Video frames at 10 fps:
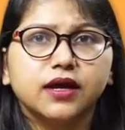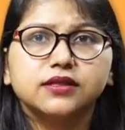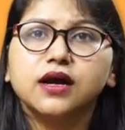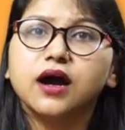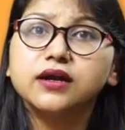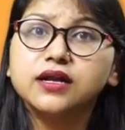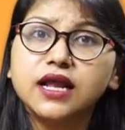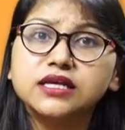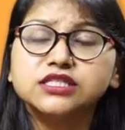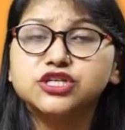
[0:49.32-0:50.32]
The
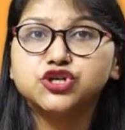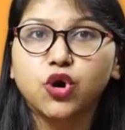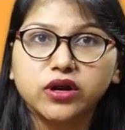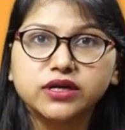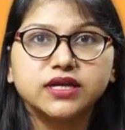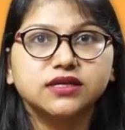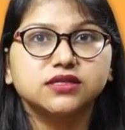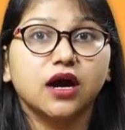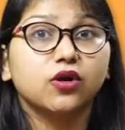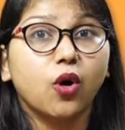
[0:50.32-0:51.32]
underlying securities
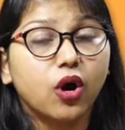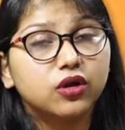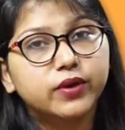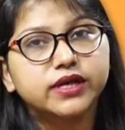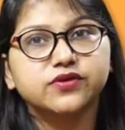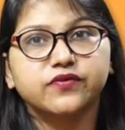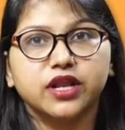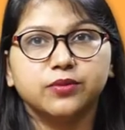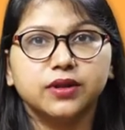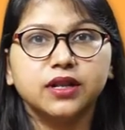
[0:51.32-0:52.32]
are always
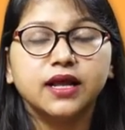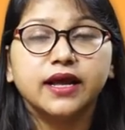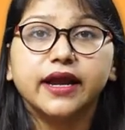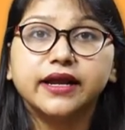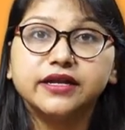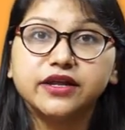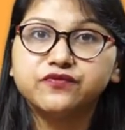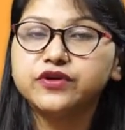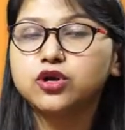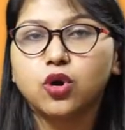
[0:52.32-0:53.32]
available in
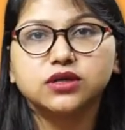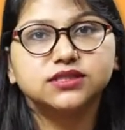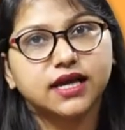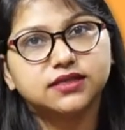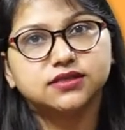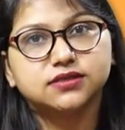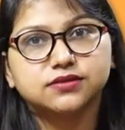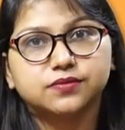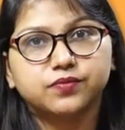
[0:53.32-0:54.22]
different lot sizes.